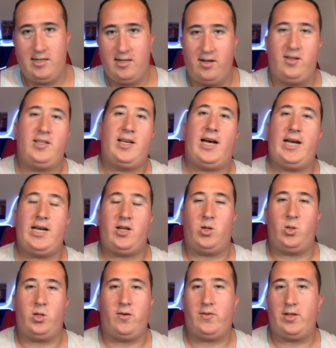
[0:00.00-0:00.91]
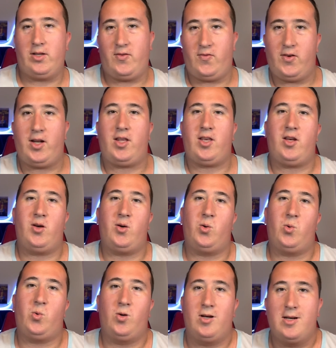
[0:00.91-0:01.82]
the title of this
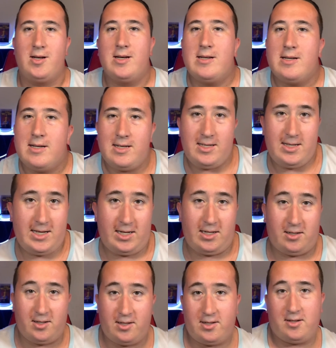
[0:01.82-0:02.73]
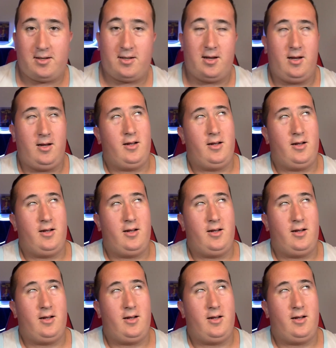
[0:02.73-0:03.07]
video, yes,